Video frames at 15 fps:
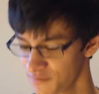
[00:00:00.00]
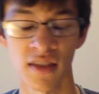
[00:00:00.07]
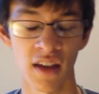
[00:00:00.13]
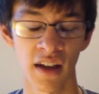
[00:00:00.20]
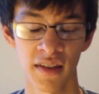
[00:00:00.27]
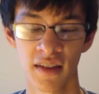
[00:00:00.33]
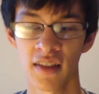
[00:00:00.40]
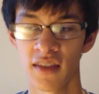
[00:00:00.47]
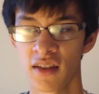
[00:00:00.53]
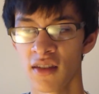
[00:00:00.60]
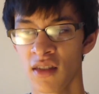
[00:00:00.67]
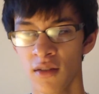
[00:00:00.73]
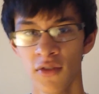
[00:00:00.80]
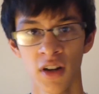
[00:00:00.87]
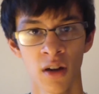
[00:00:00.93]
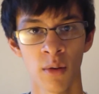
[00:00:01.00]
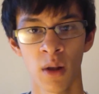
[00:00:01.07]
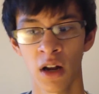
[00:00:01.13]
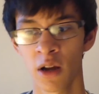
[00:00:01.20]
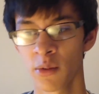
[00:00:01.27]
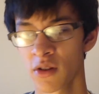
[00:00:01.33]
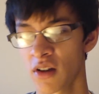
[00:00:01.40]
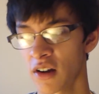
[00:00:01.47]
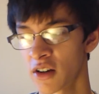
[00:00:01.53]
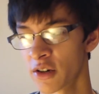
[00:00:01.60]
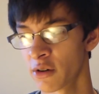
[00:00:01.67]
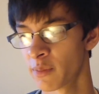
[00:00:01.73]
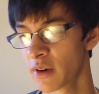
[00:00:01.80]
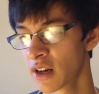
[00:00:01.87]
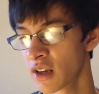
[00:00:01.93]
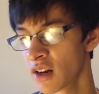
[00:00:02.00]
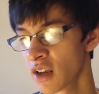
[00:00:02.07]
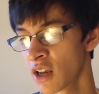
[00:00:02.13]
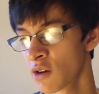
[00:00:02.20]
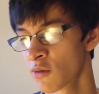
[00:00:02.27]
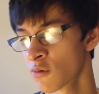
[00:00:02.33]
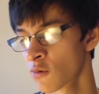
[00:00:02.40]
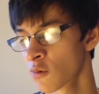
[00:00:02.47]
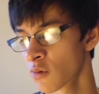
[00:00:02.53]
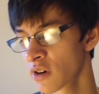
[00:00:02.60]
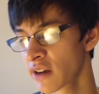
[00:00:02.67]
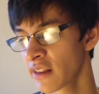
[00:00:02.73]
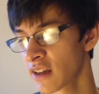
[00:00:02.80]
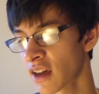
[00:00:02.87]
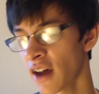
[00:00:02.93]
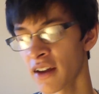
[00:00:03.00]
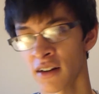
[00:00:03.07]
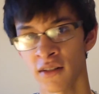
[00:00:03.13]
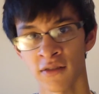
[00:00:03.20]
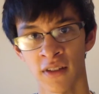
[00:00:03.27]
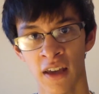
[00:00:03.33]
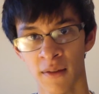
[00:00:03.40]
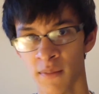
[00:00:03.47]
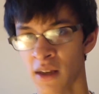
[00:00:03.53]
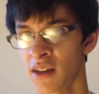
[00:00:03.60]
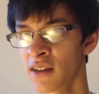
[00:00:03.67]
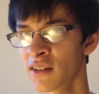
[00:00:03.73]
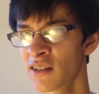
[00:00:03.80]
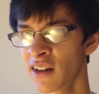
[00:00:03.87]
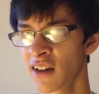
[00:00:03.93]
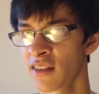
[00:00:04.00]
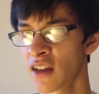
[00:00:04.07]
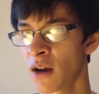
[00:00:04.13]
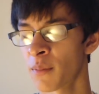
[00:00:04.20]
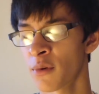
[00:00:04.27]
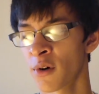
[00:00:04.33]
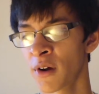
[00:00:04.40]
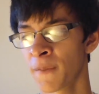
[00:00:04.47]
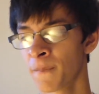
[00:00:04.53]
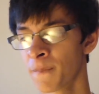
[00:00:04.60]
I said this in the video while I was talking to him, but it really kind of hit me, like, at that point.